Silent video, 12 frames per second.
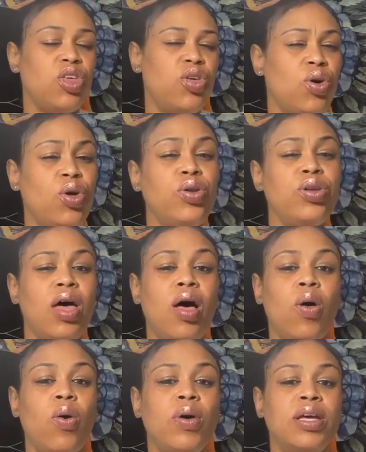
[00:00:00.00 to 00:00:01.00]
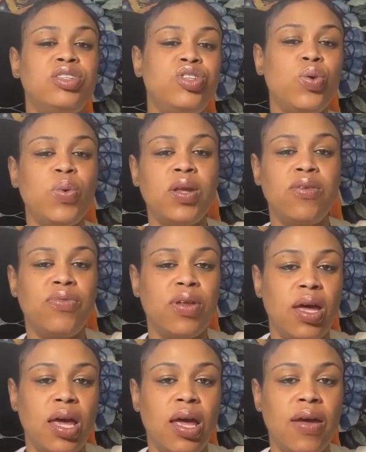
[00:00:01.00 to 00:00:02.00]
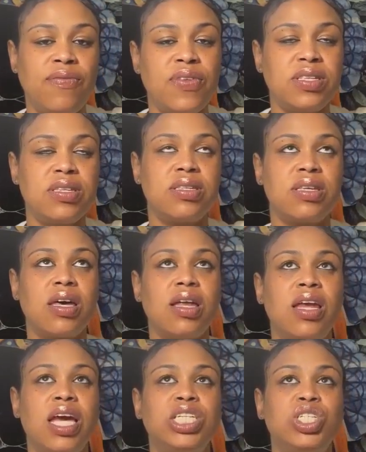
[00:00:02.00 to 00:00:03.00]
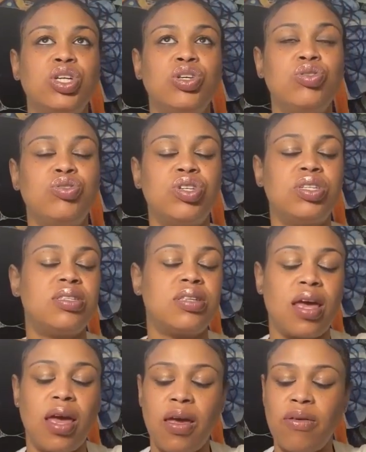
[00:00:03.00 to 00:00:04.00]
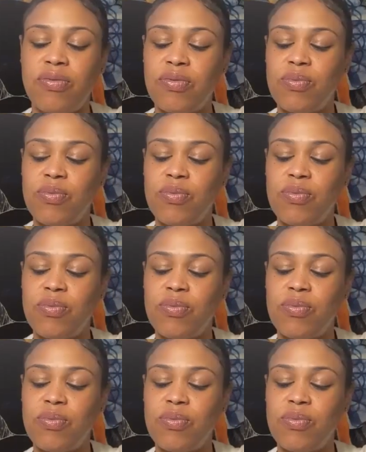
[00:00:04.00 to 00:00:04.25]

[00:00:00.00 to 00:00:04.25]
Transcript: You'll know intuitively if this is a connection you should save.